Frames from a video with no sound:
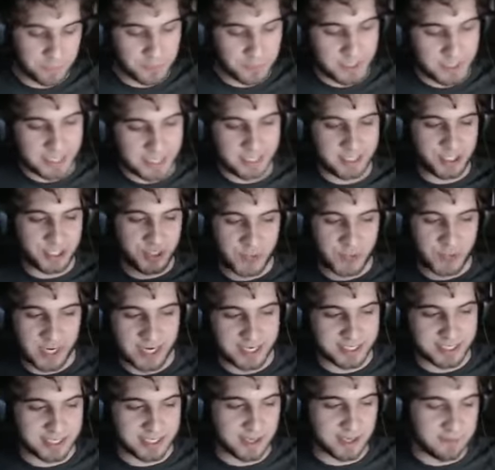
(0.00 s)

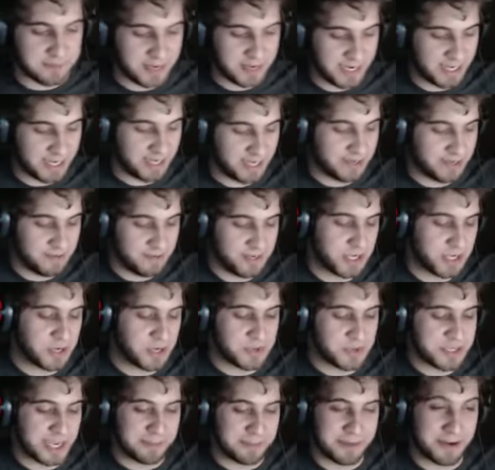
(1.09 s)
strings of me,
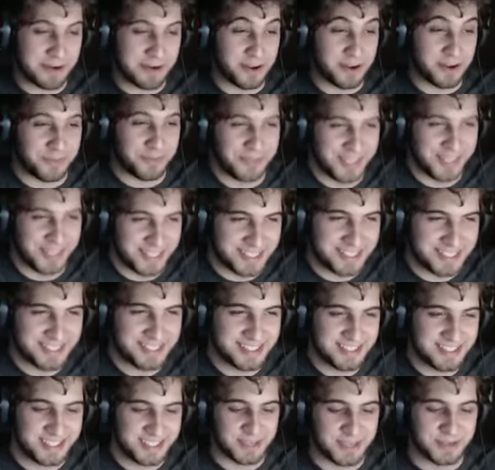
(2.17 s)
typing out all these,
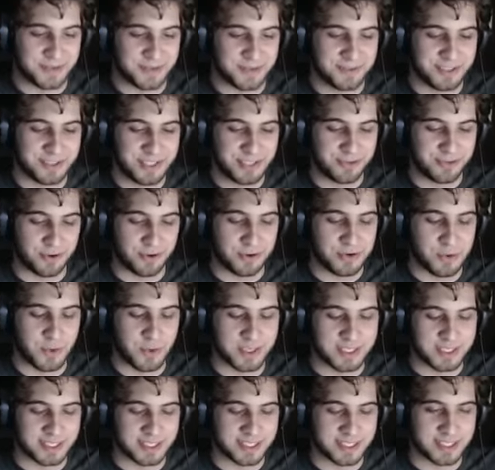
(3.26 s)
stroke
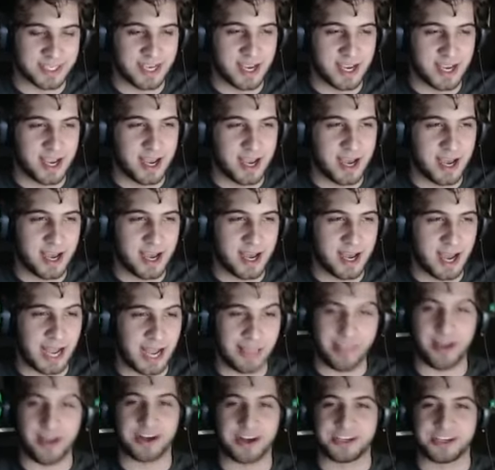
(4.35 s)
noises, I
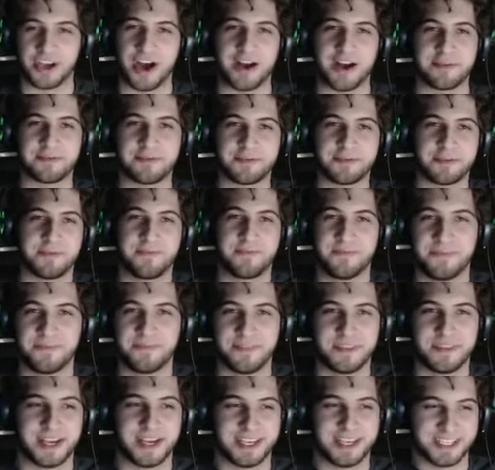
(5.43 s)
logged off.
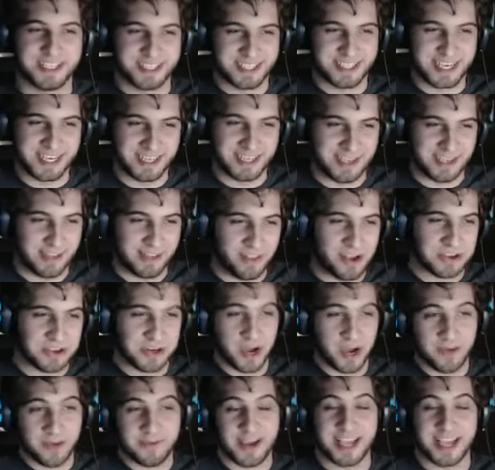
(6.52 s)
I logged
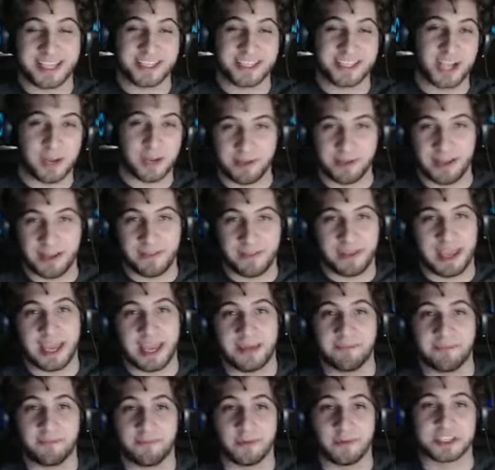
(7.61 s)
off. I stopped playing the game
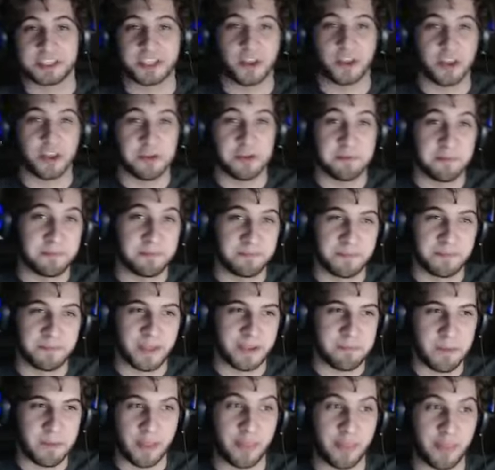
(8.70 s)
for a solid
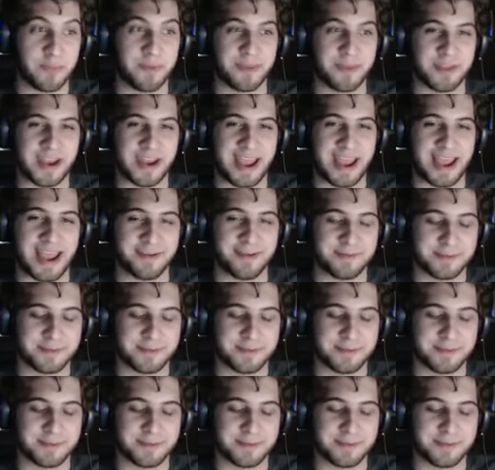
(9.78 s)
month and a half.